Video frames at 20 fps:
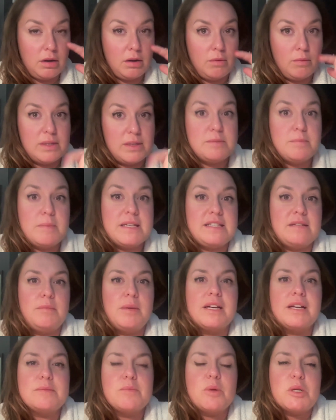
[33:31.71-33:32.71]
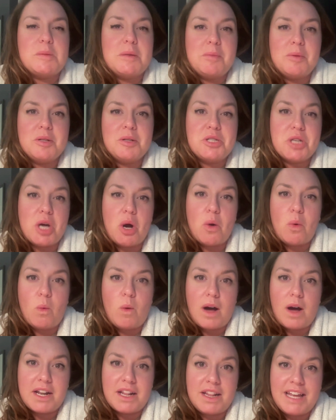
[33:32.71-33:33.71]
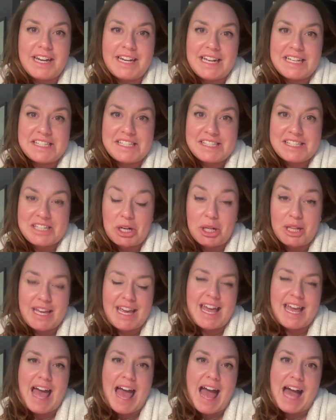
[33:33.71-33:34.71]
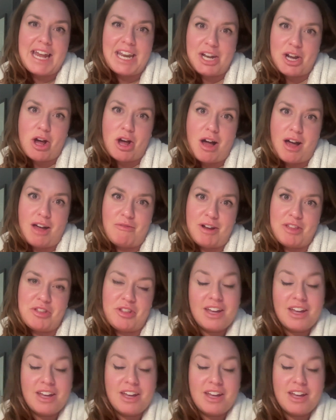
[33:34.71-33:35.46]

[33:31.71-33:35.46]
was missing because most people don't want to like necessarily add it on, right?